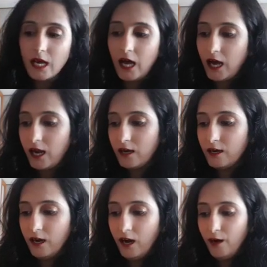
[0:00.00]

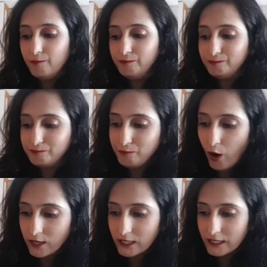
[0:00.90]
our
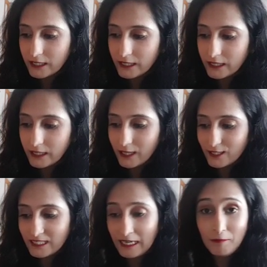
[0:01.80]
bodily
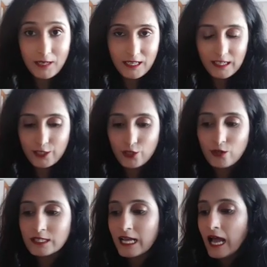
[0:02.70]
stomach
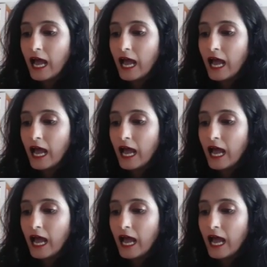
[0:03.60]
issues.